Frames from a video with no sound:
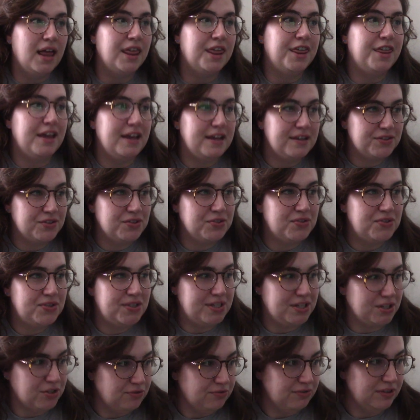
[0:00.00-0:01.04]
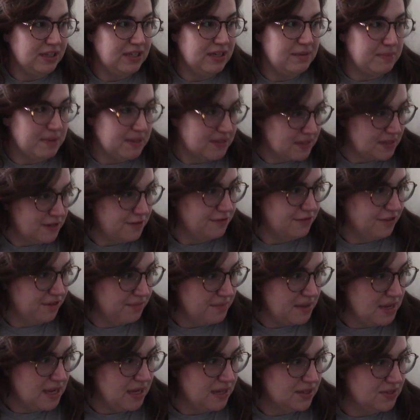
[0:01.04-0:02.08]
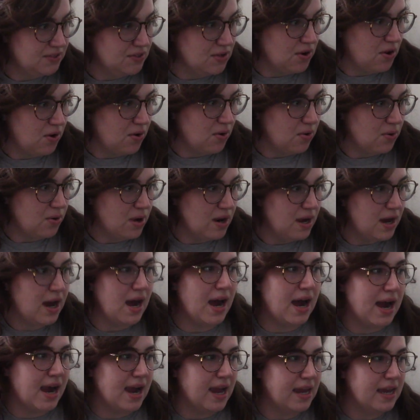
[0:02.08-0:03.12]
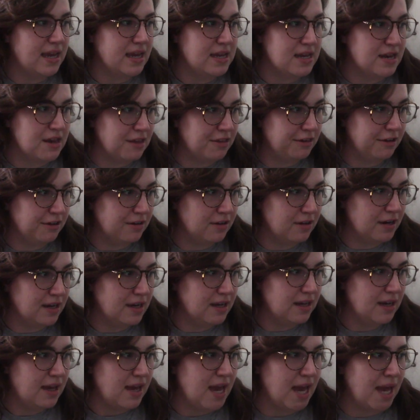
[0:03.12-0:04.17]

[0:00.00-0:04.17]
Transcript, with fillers: Things are still really busy for me, so I, in theory,